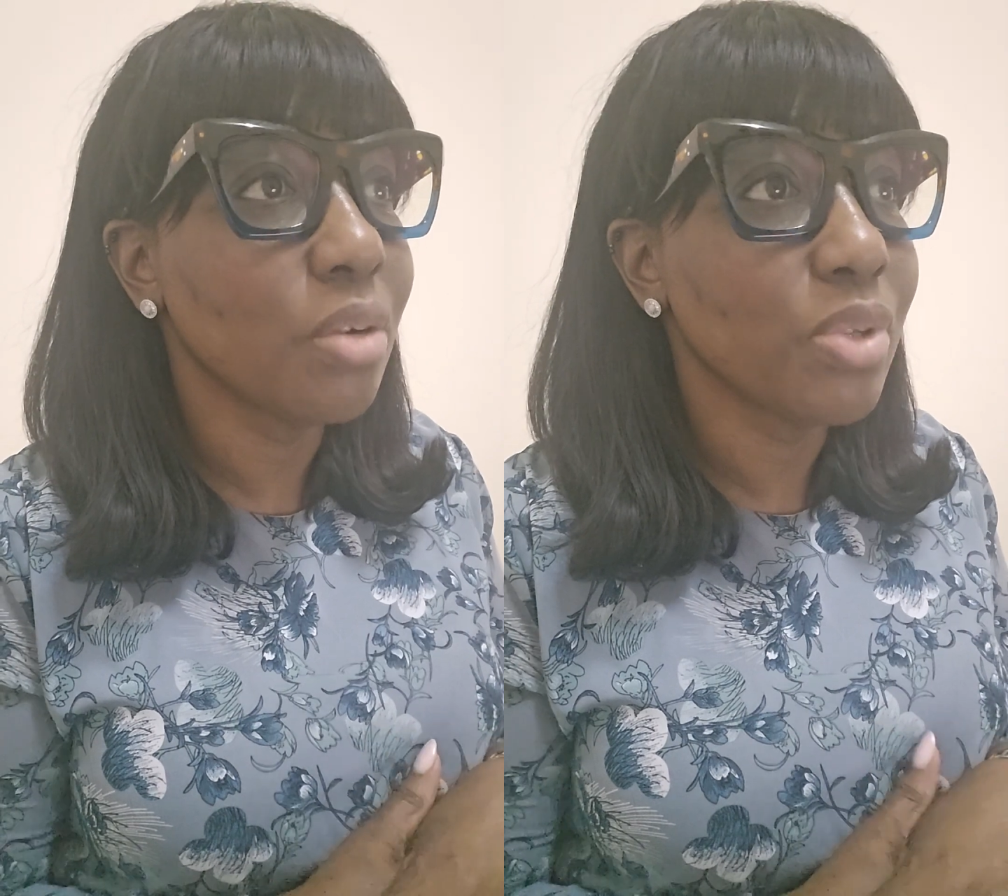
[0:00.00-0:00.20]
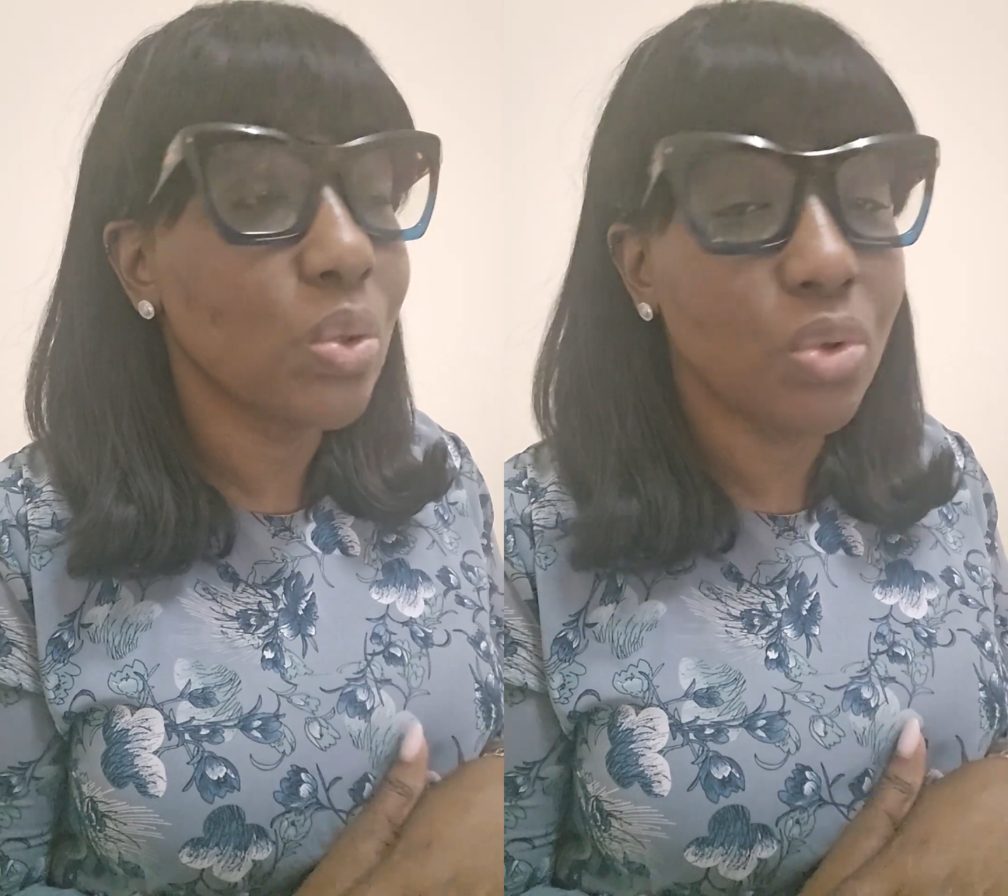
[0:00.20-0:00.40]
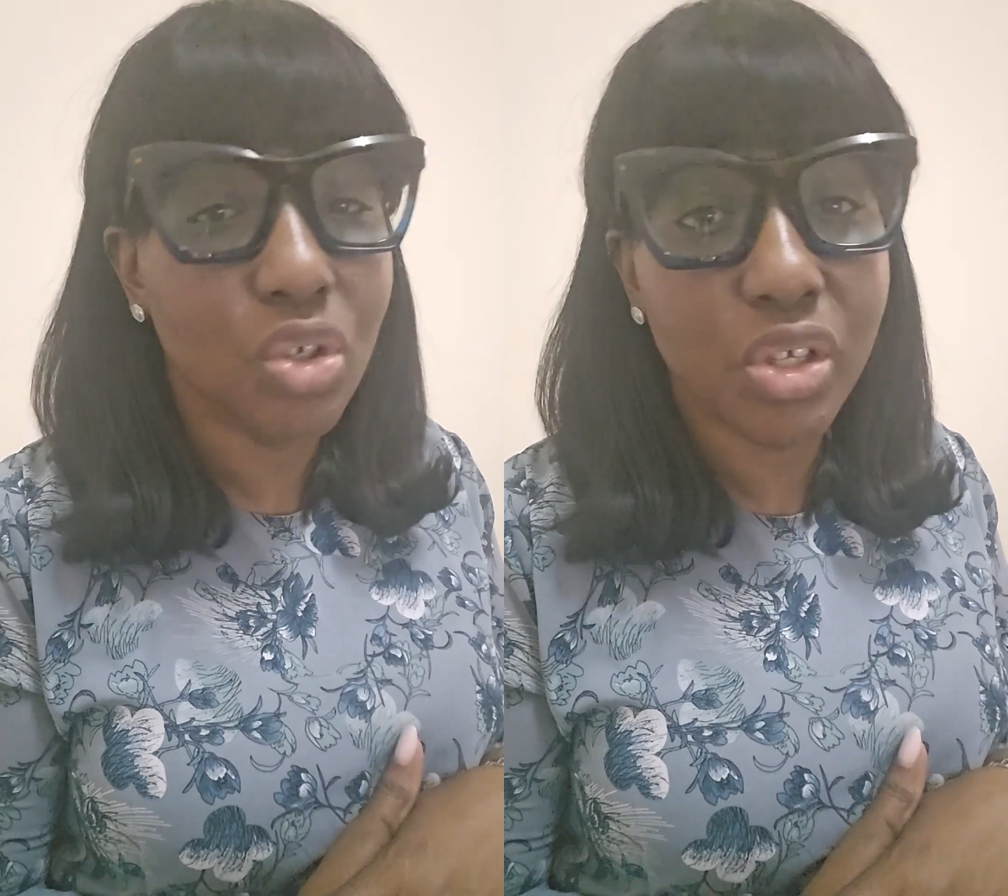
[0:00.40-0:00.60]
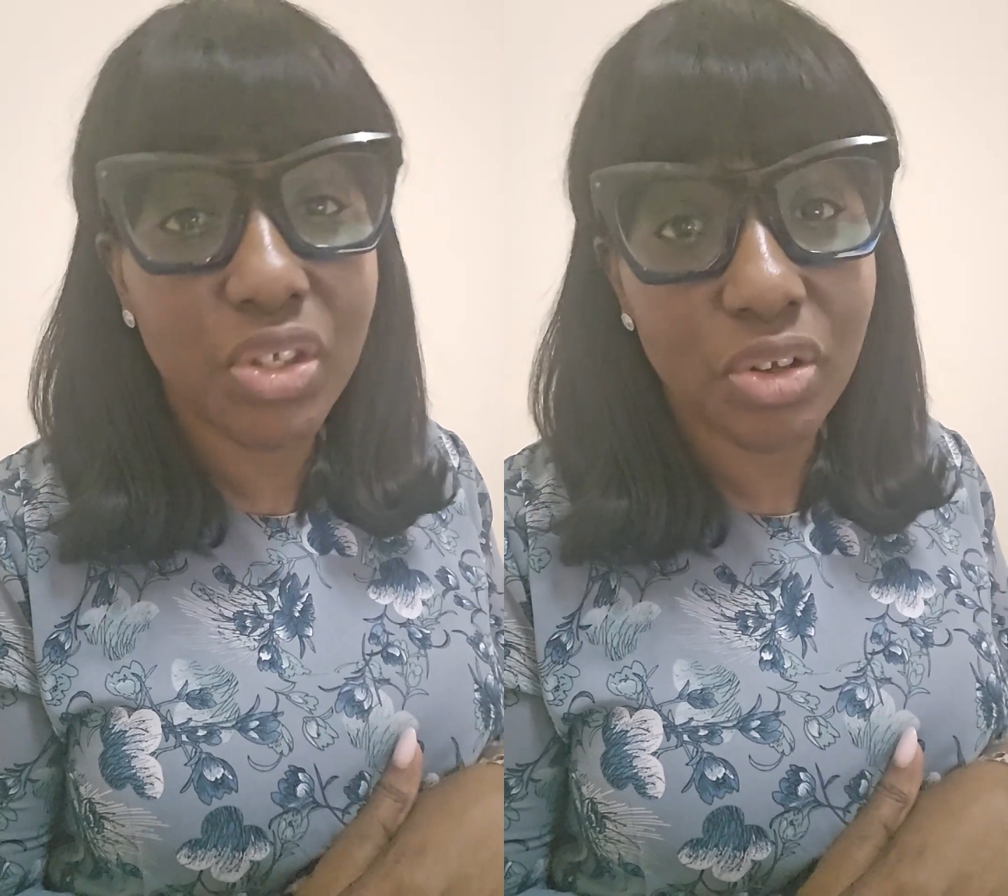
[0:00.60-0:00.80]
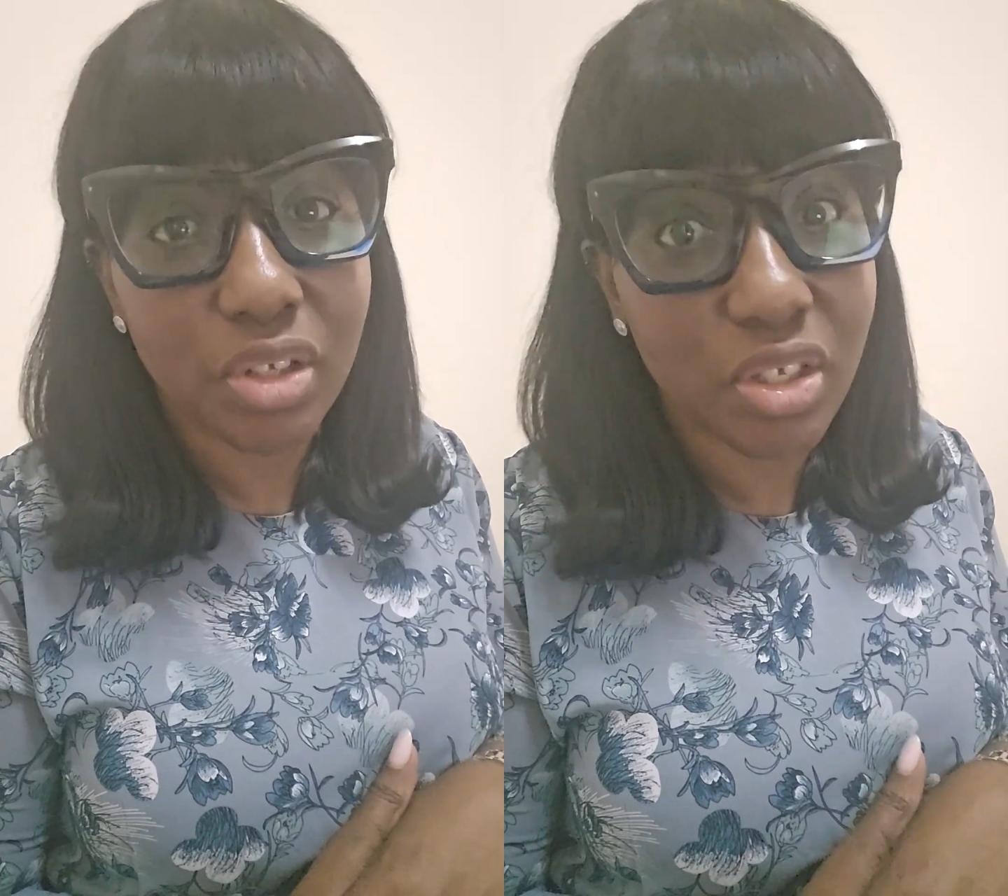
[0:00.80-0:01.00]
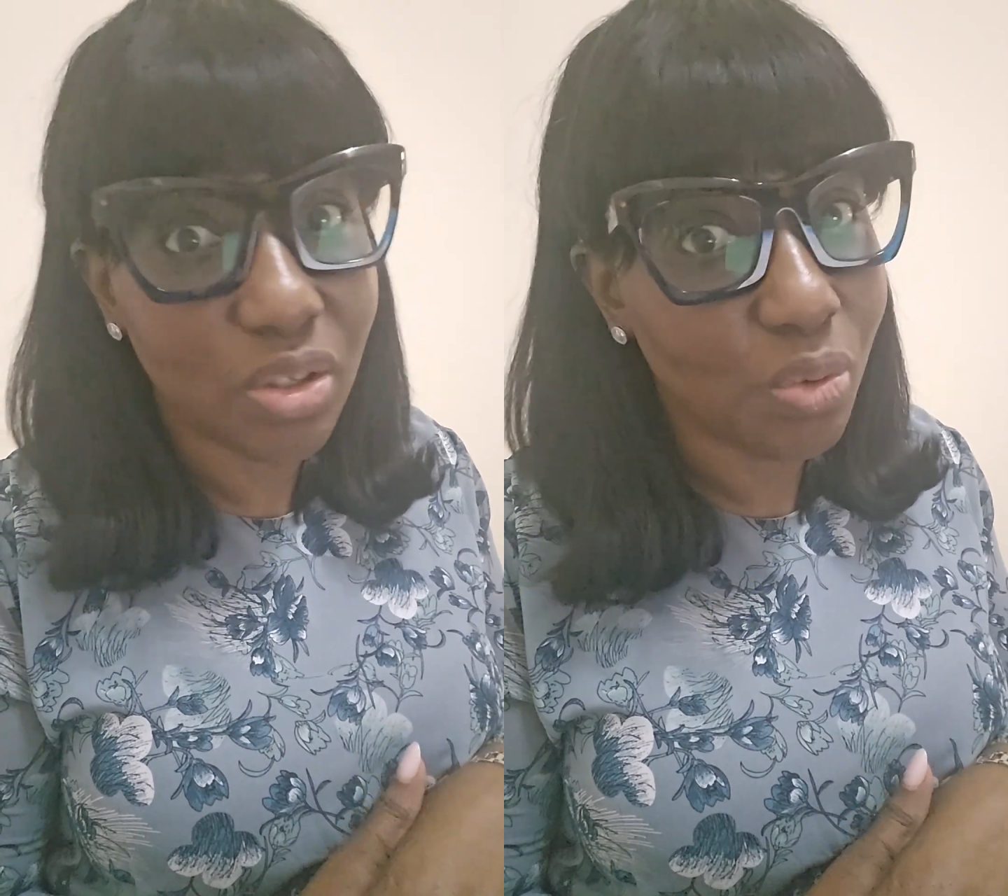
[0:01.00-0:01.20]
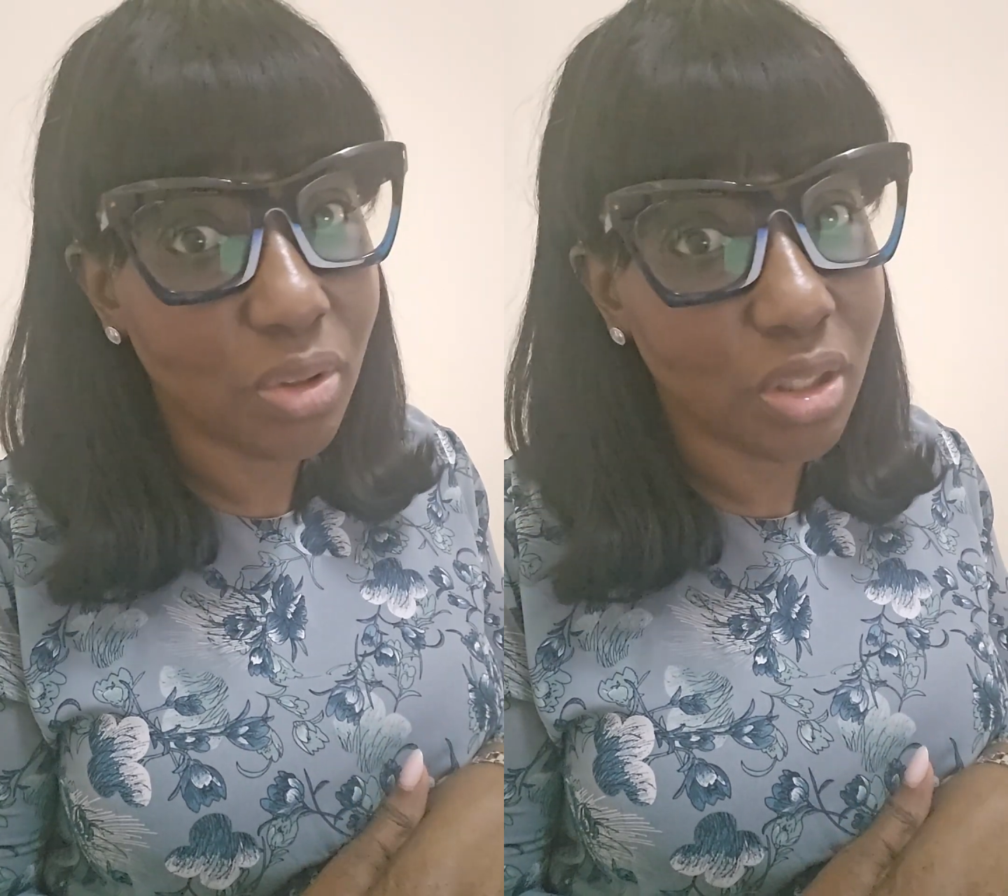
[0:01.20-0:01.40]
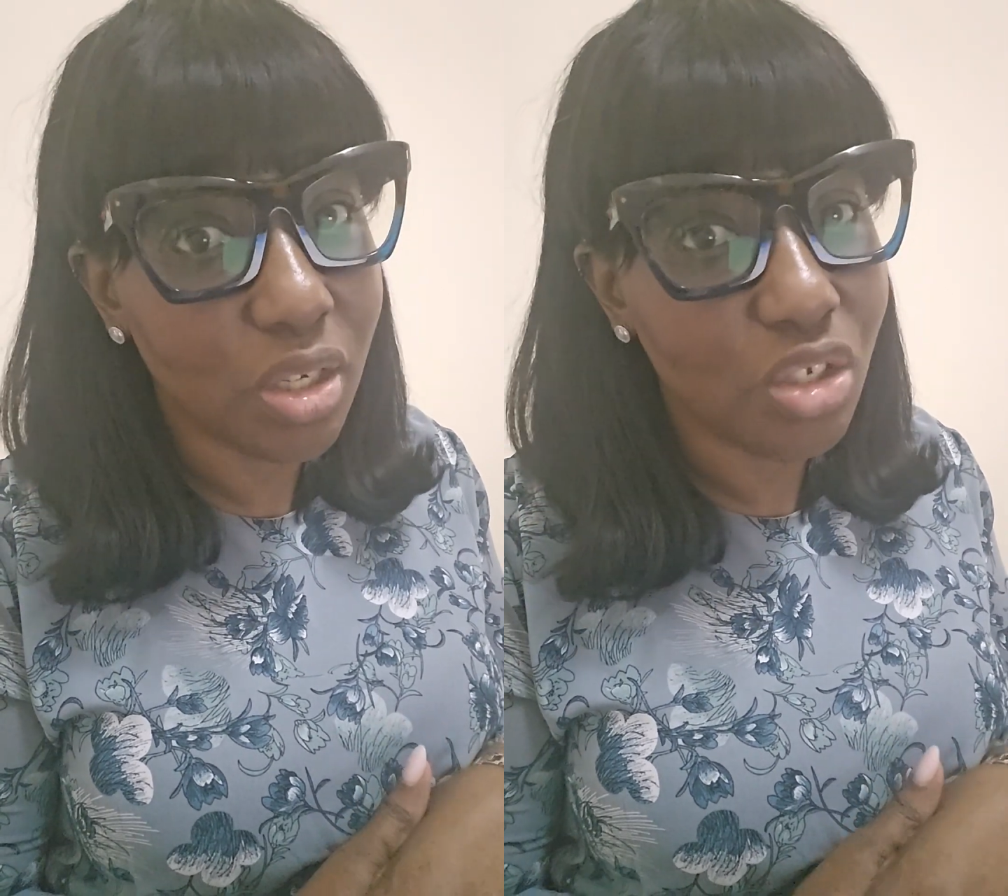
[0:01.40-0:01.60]
social studies,
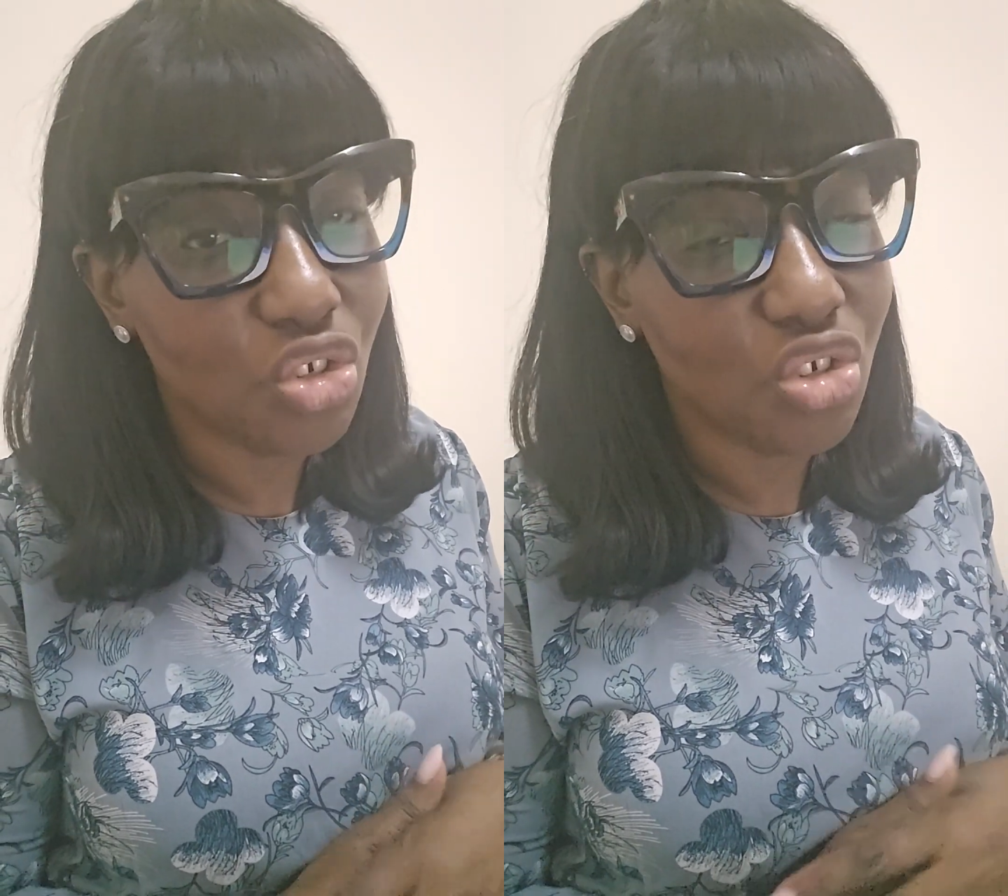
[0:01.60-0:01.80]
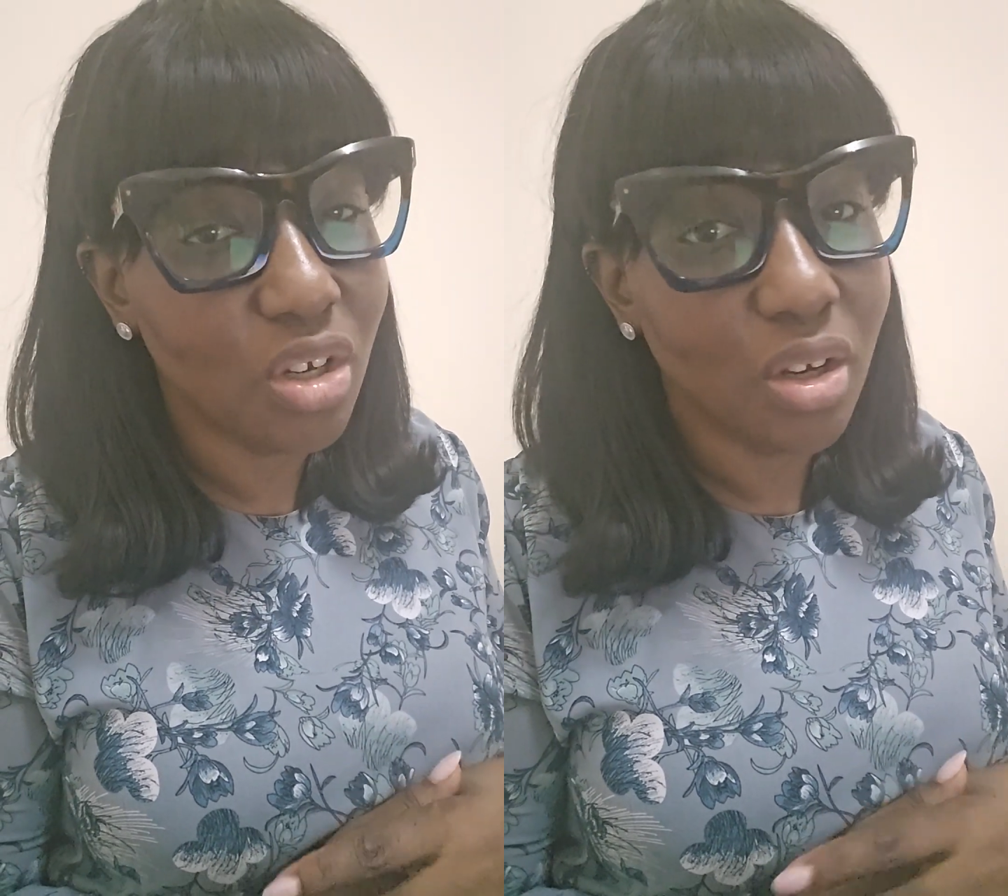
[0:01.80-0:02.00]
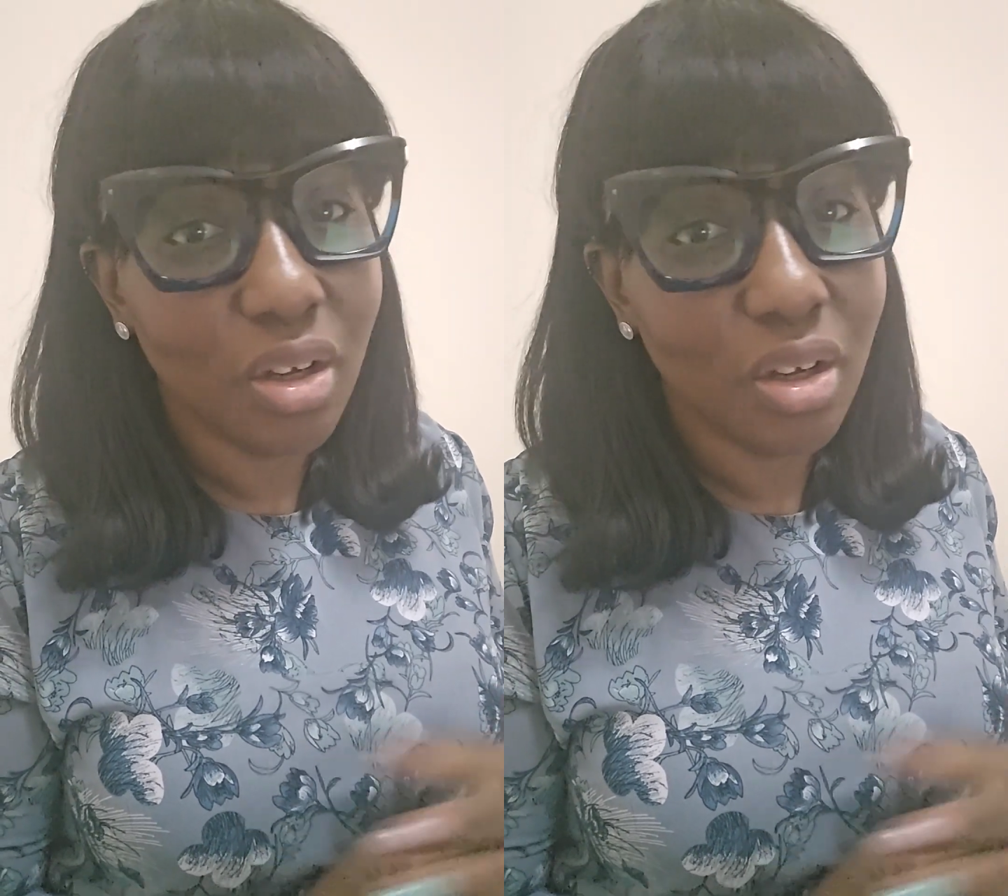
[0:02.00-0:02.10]
don't teach